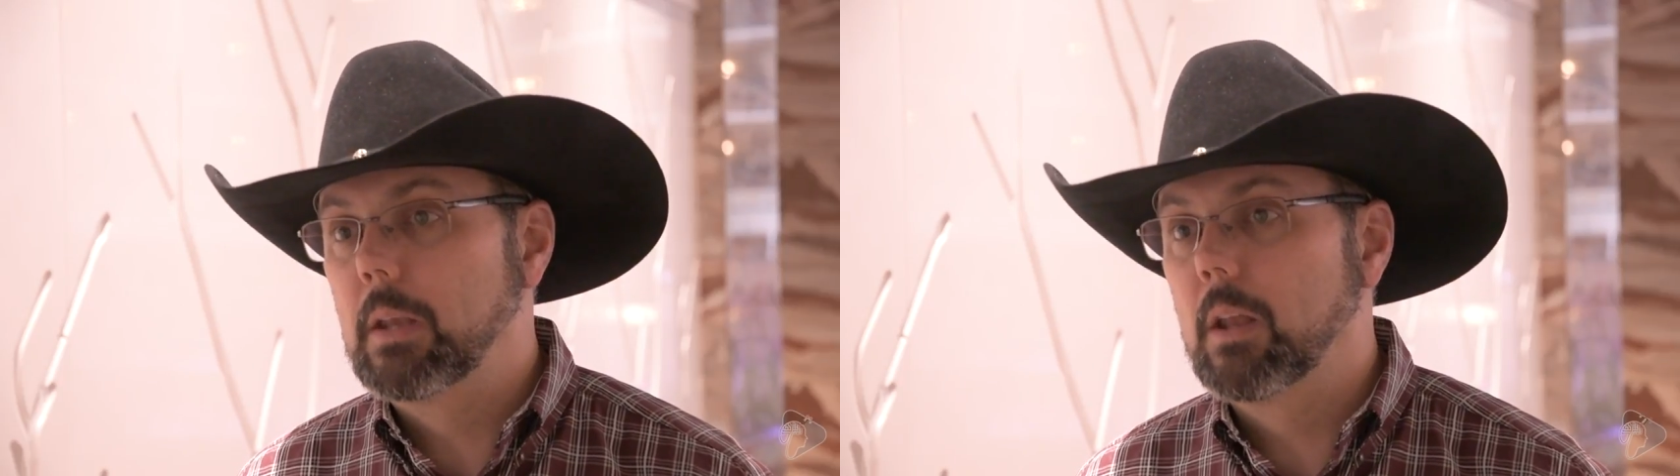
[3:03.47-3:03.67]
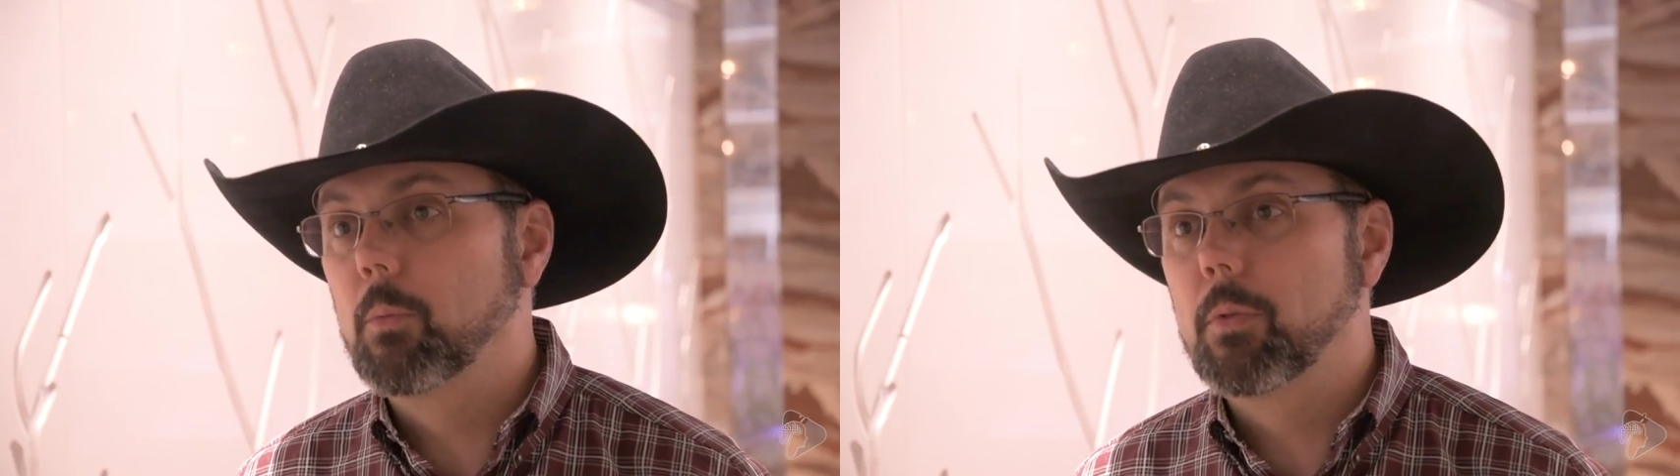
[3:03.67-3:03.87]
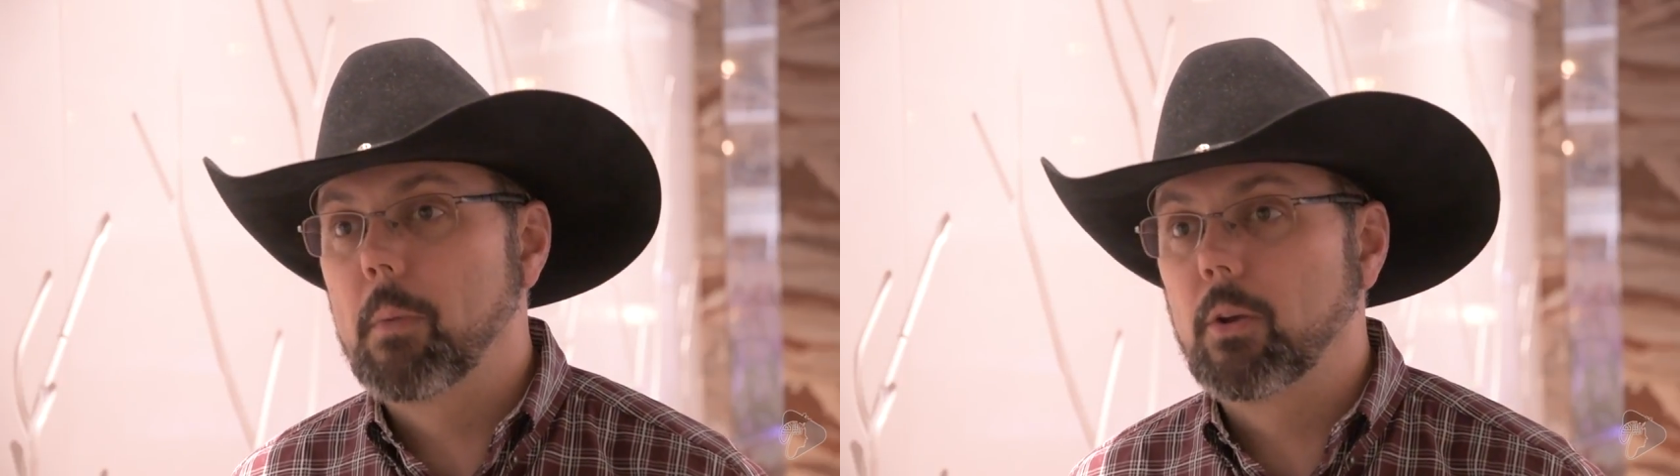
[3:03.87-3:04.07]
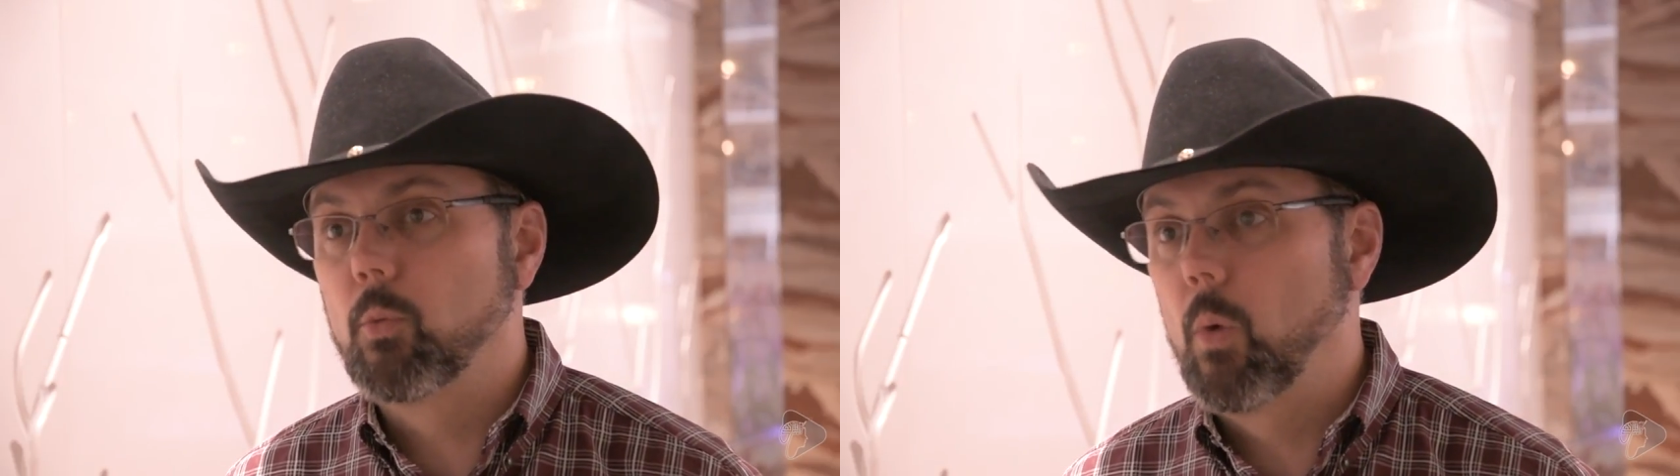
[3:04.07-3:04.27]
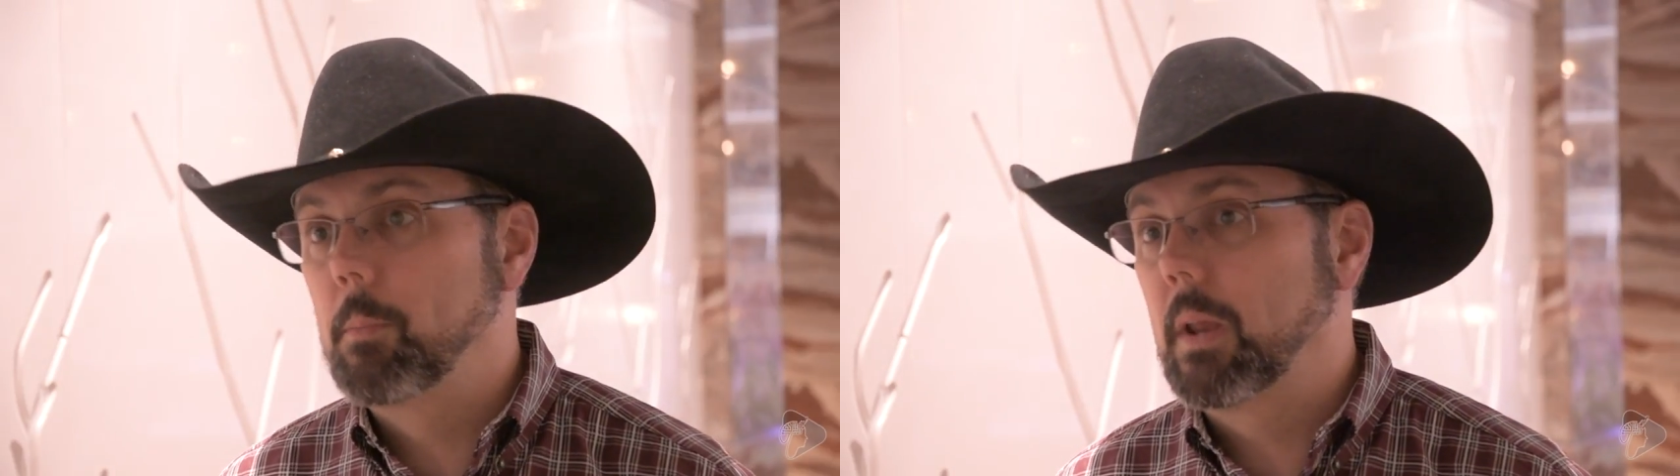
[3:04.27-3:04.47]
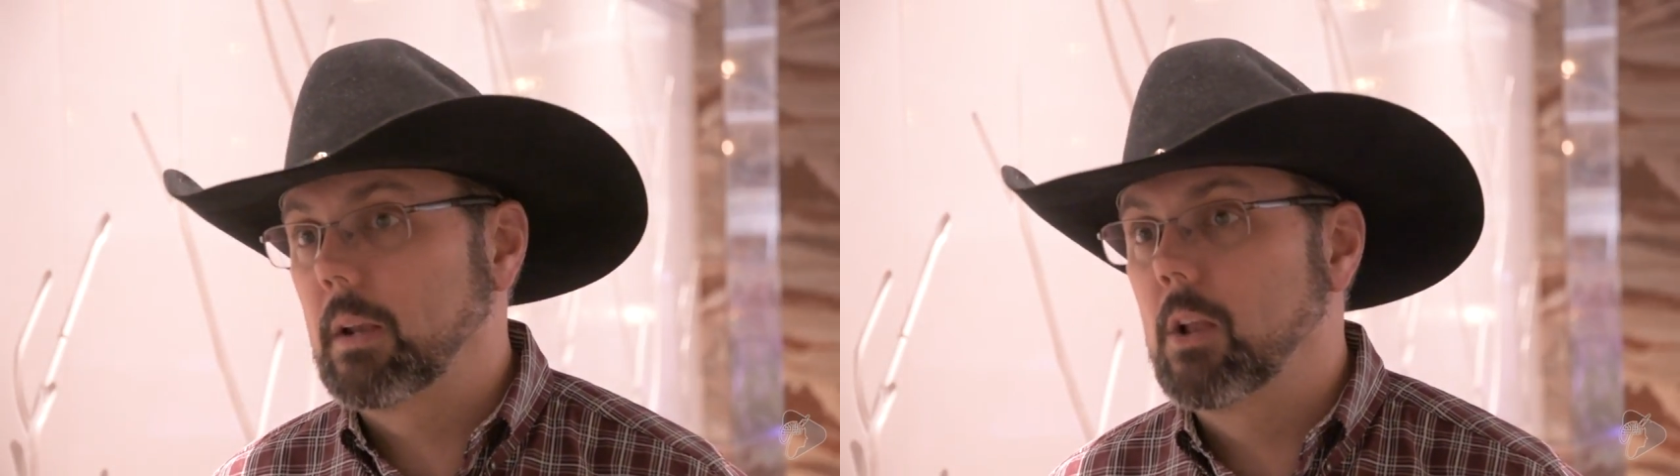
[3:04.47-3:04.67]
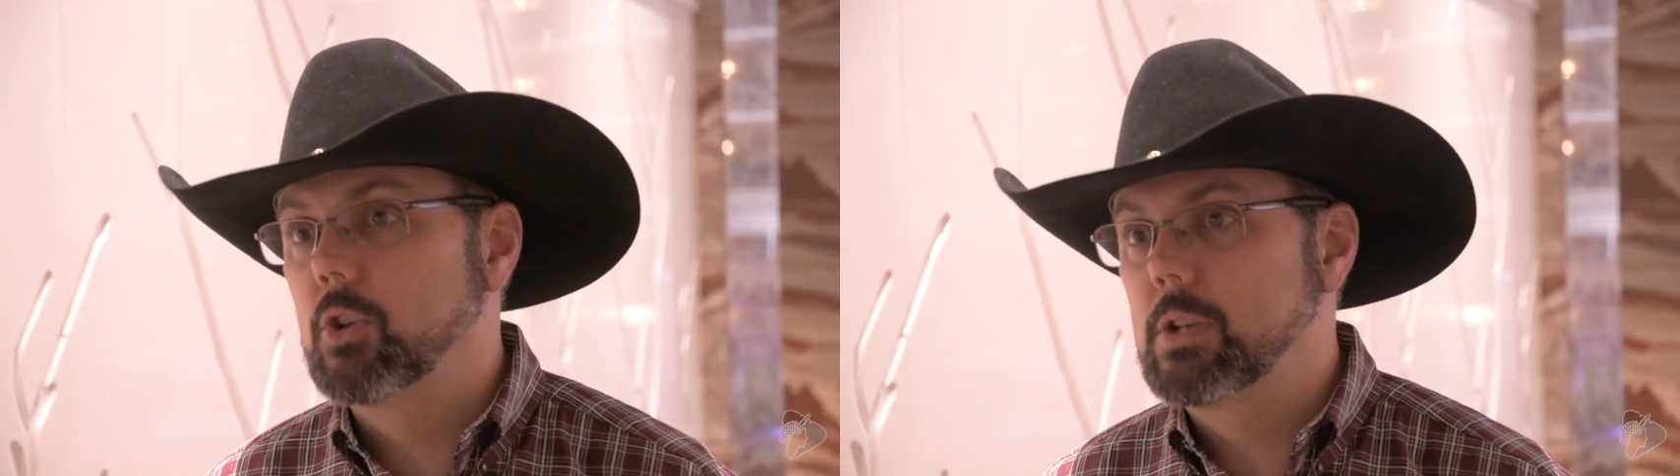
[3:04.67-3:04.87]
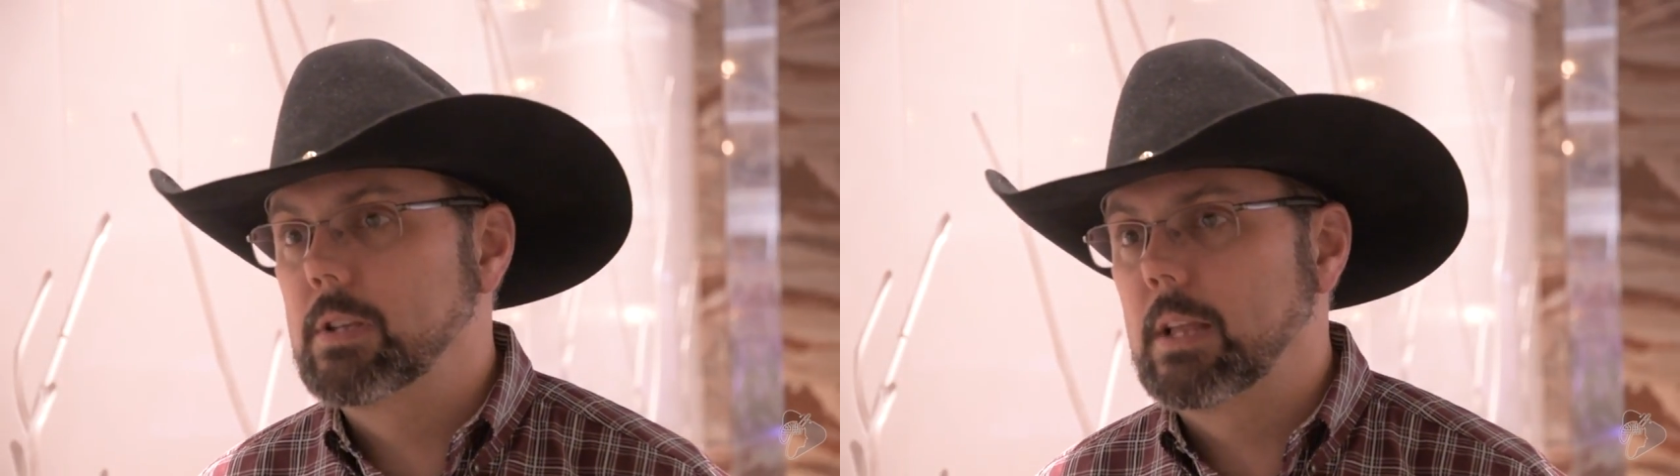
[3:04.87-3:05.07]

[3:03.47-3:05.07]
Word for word: being done with modern web technologies.